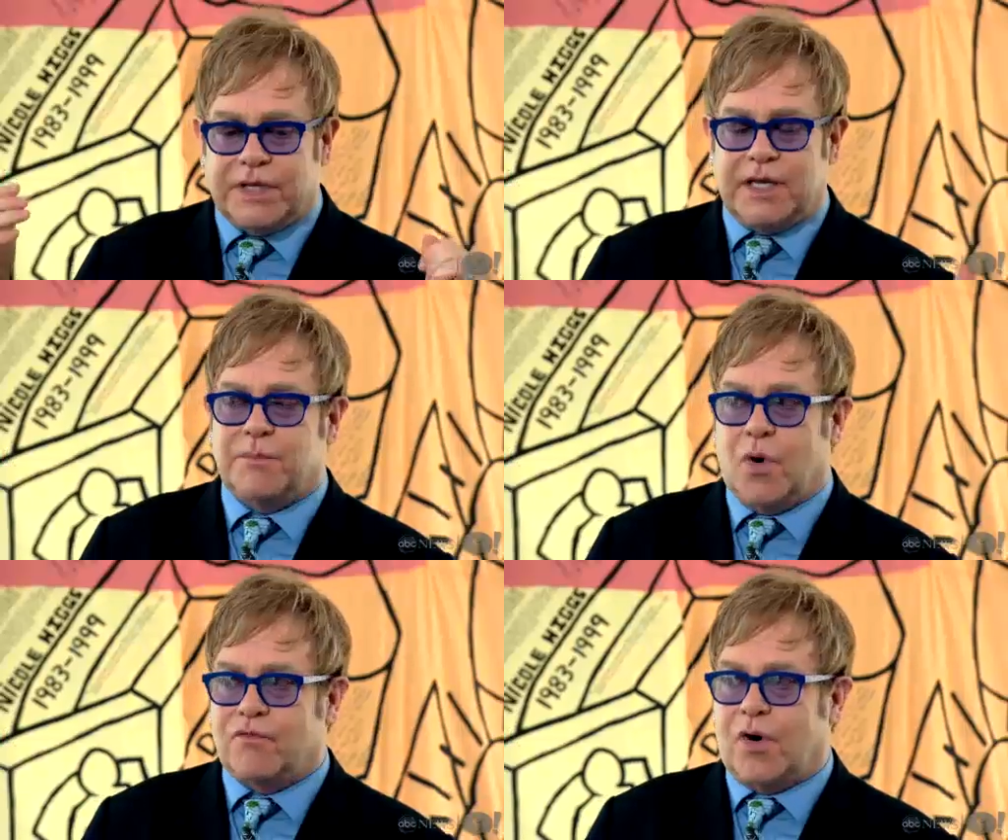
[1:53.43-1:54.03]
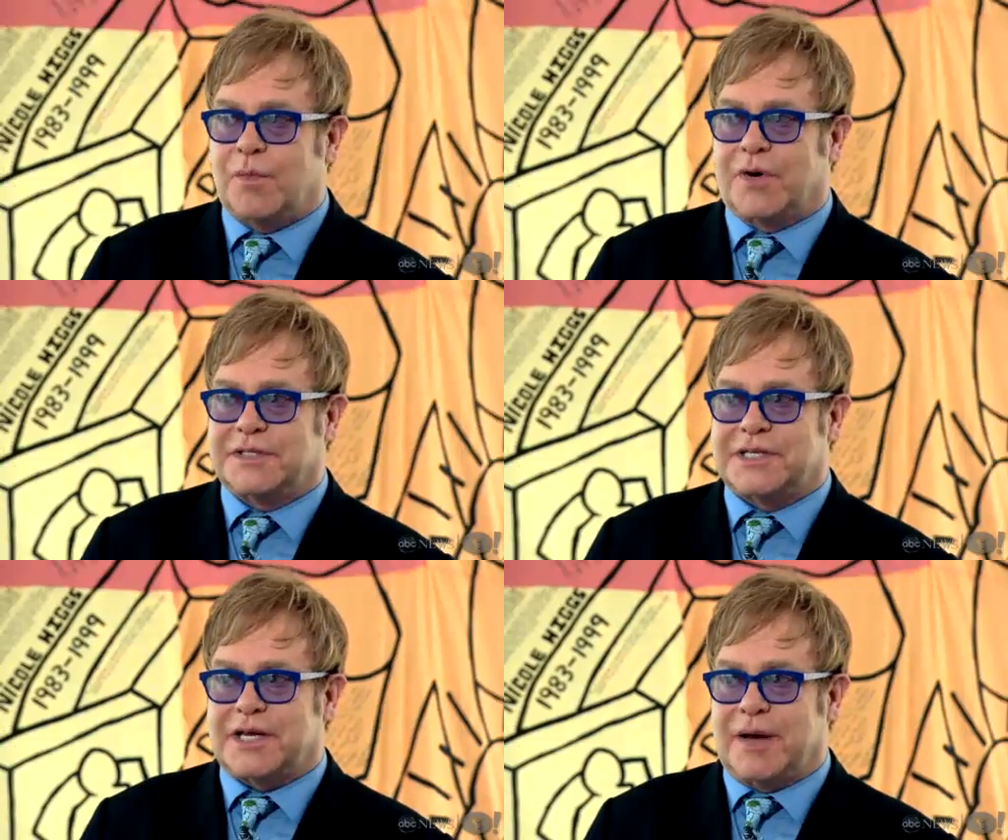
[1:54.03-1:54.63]
We need more role
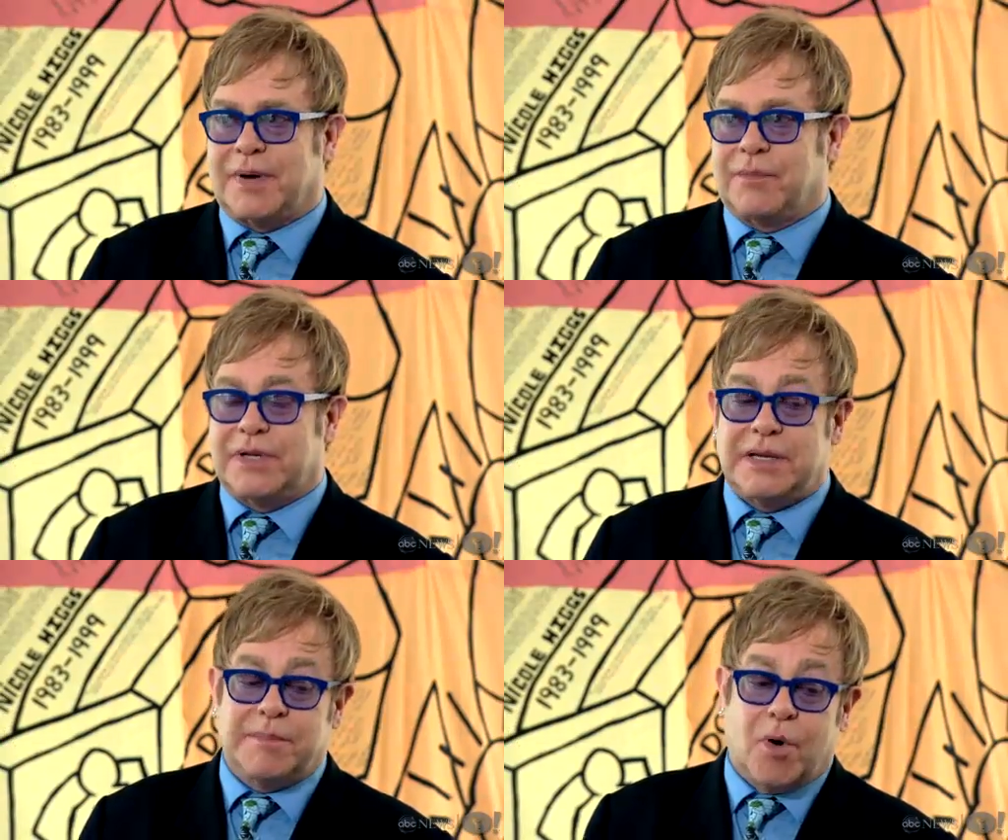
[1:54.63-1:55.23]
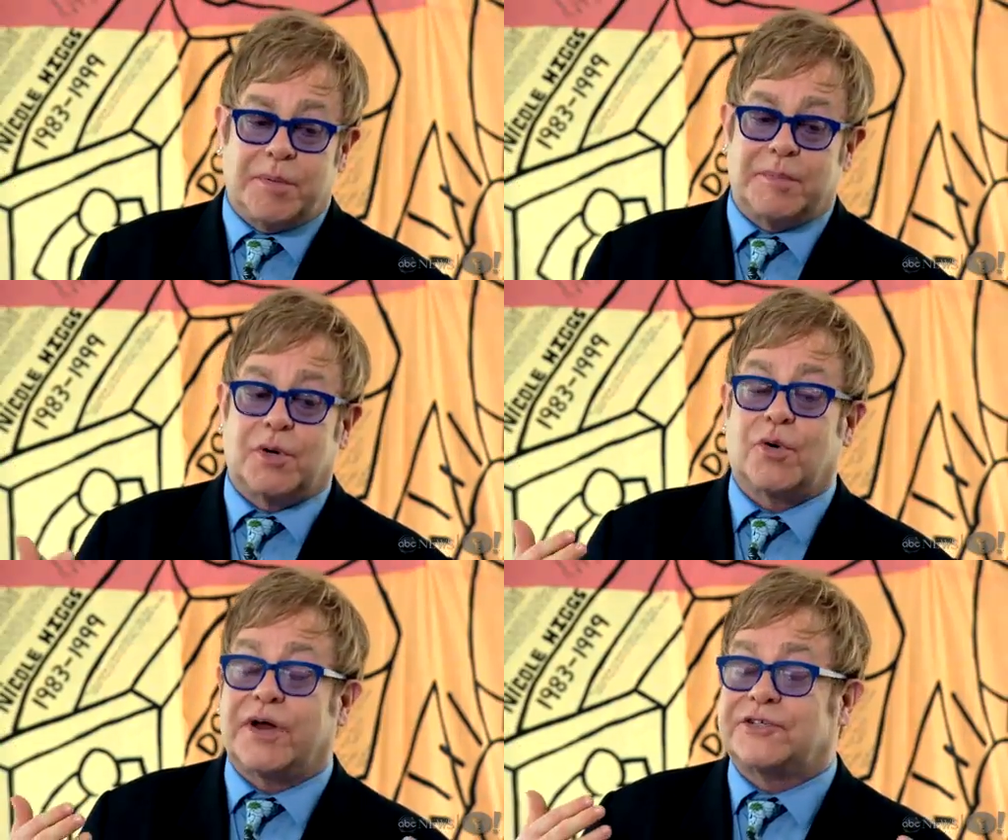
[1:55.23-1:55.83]
models to come out. We need more people
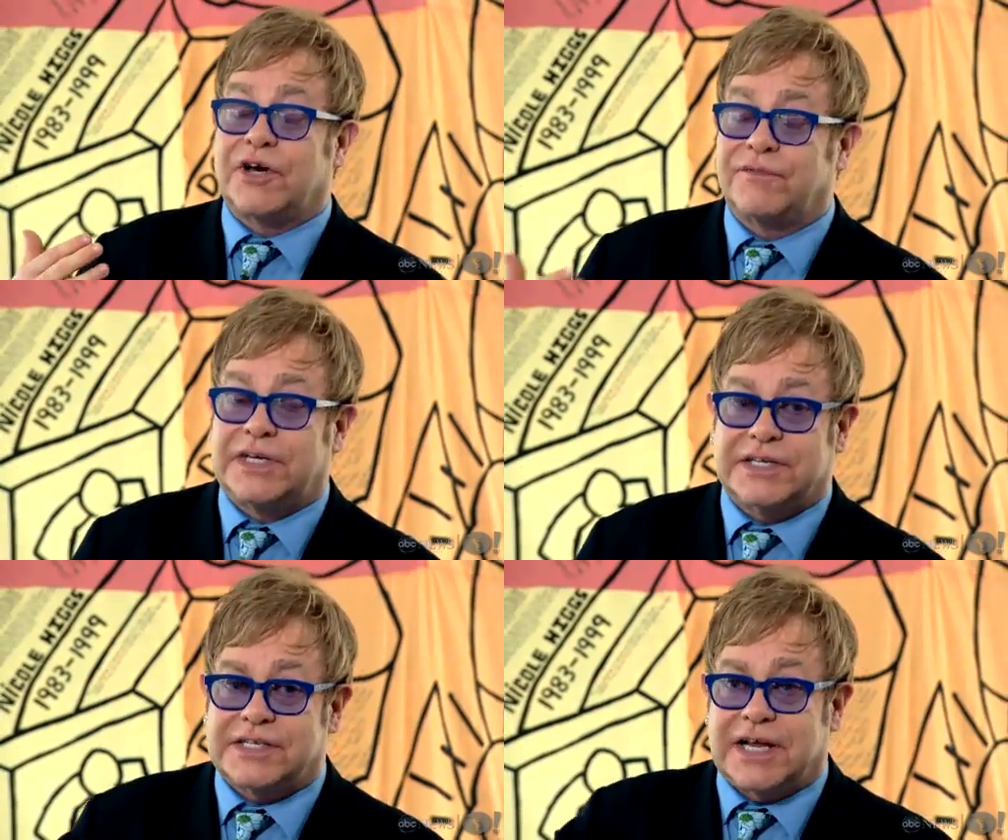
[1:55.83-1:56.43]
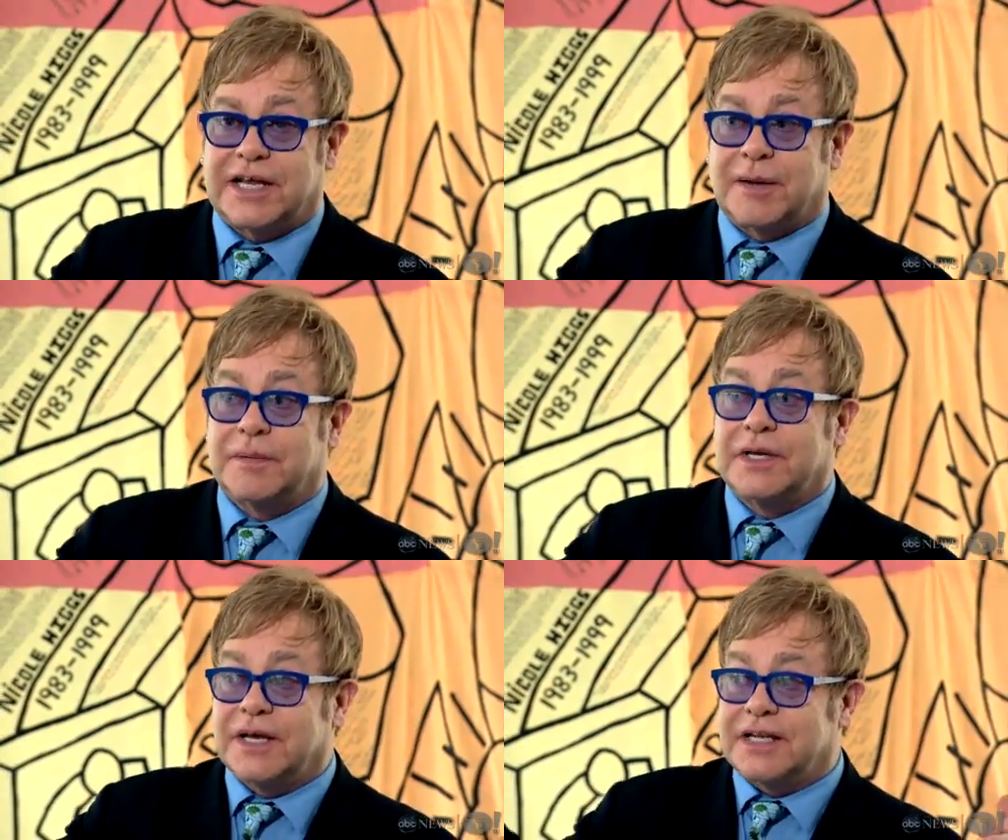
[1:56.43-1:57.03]
who are HIV to stand up
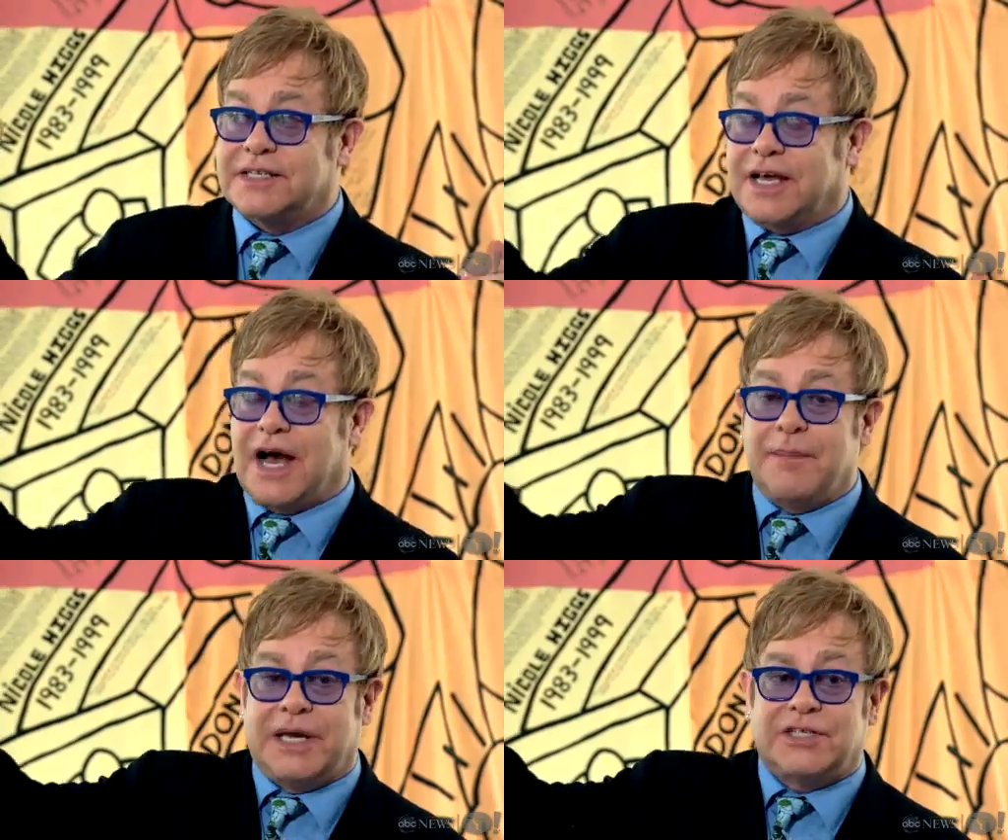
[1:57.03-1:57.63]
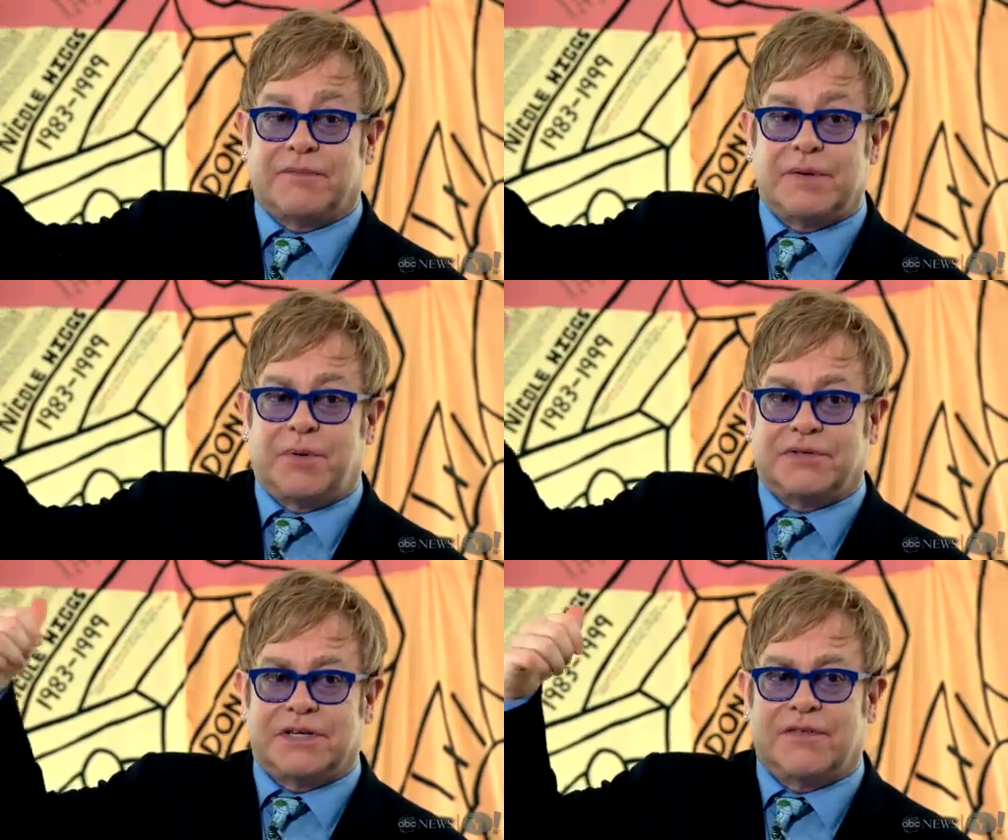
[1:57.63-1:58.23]
and say, I'm HIV
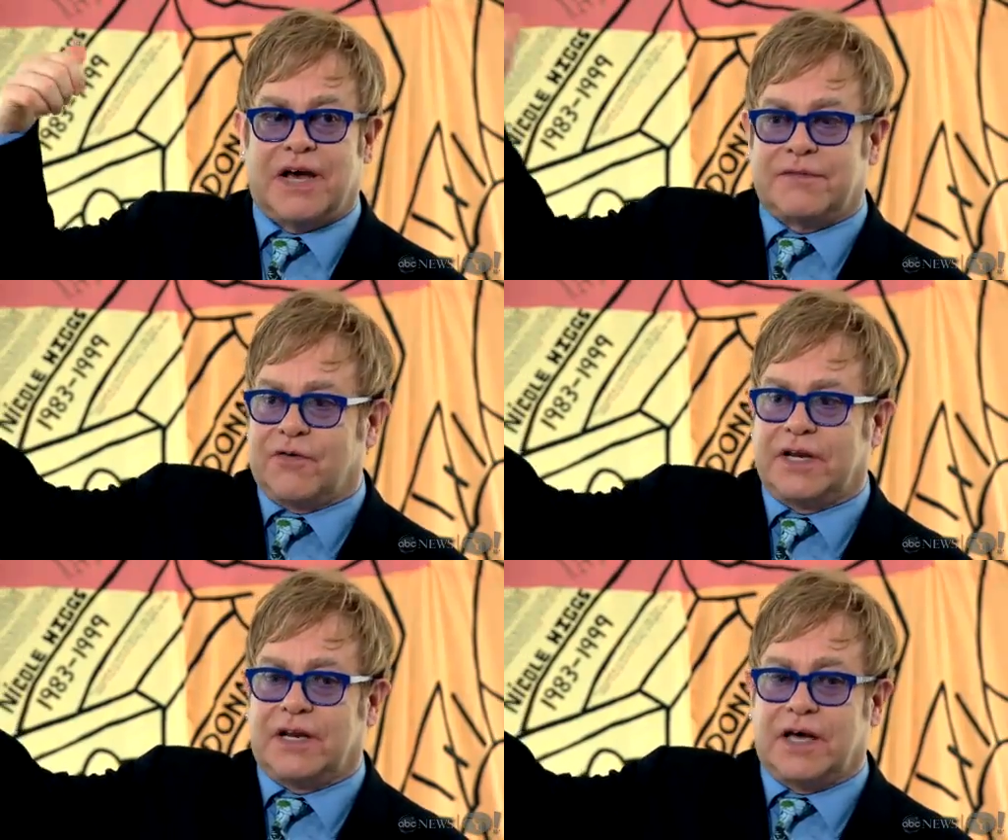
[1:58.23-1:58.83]
positive, I have a great